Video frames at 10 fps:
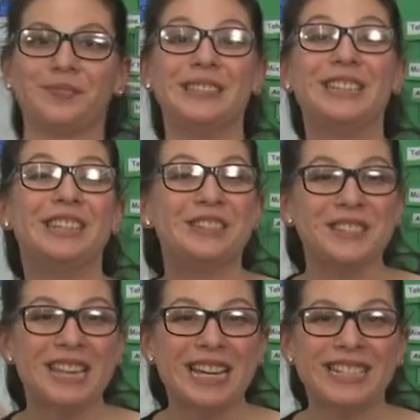Hello,
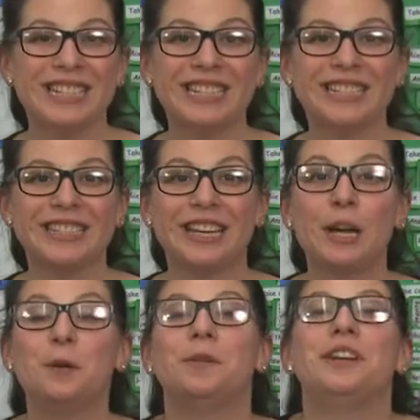scientists.
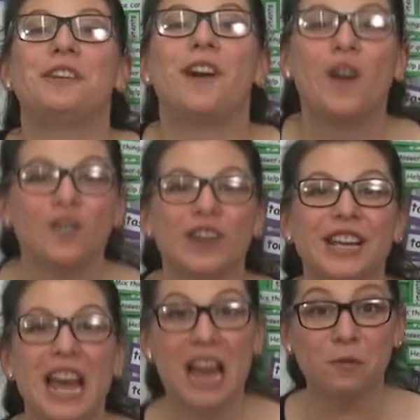We are already
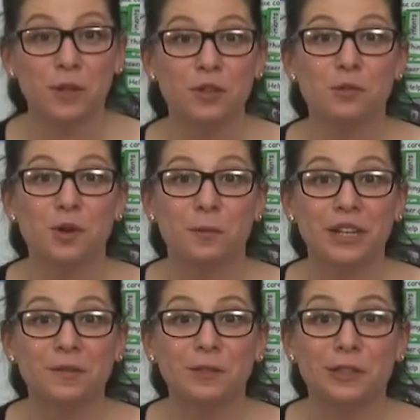halfway through our week
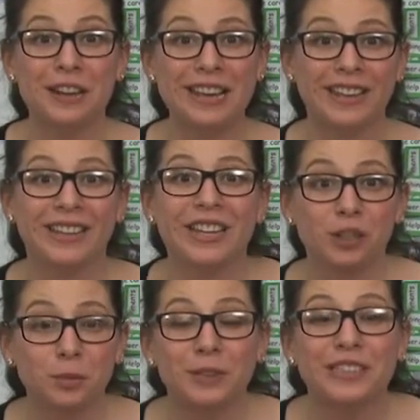of learning. Can
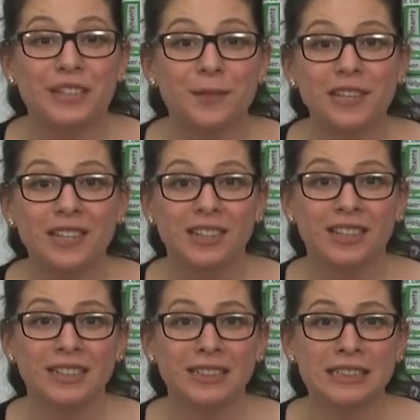you believe it?
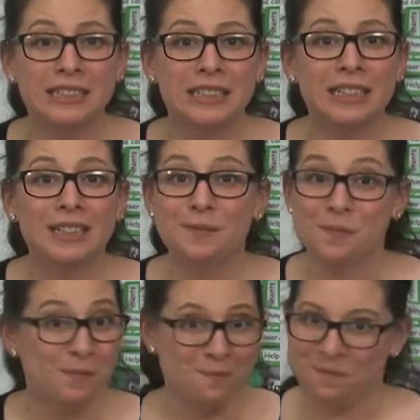
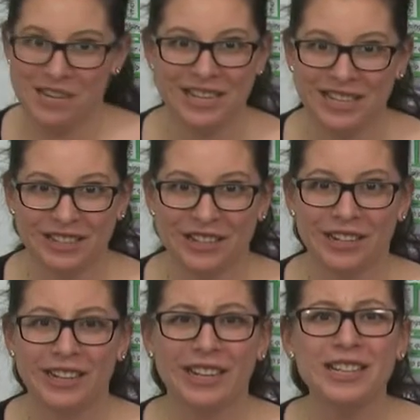Me neither.
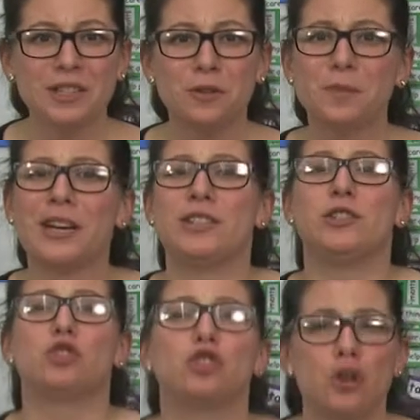It's going by
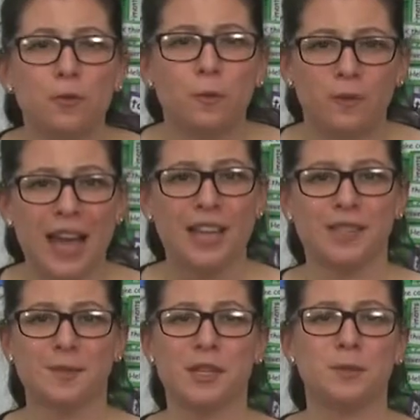so
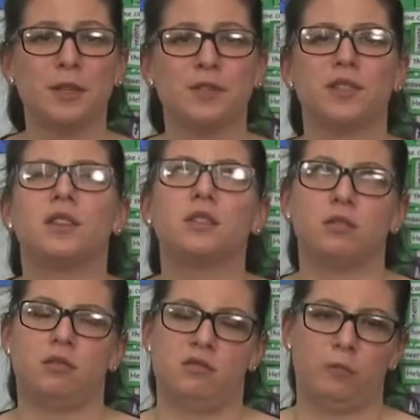fast because we have such a
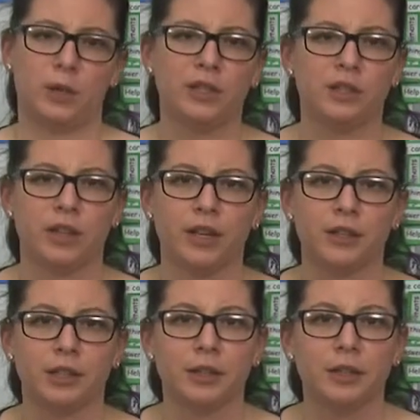short week
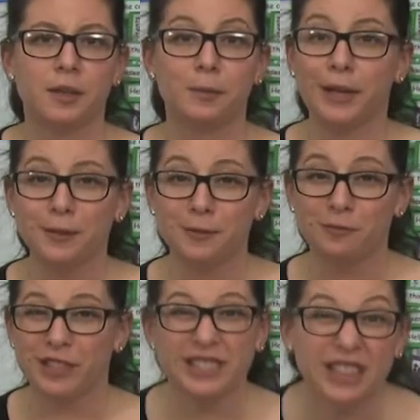together. But
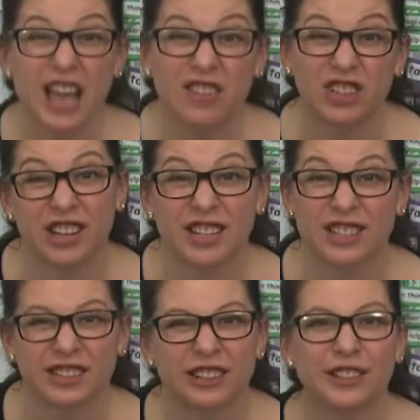we still have a lot to
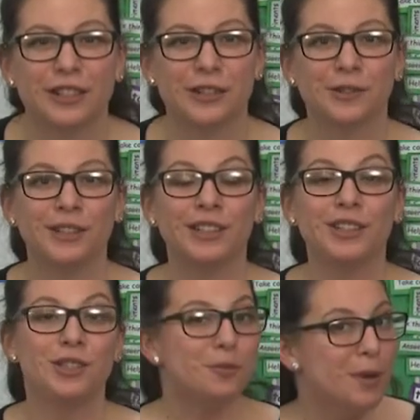learn, though.
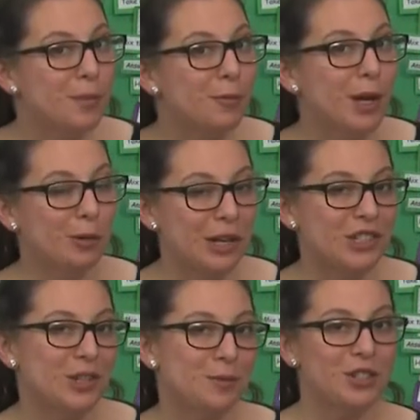Do you remember what
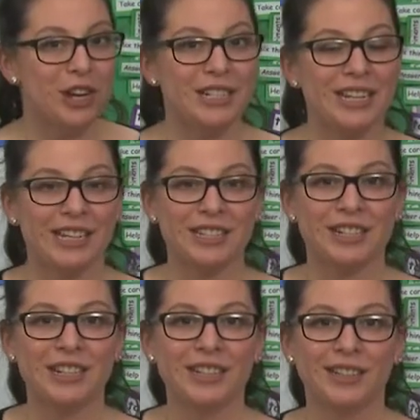question we're trying to answer?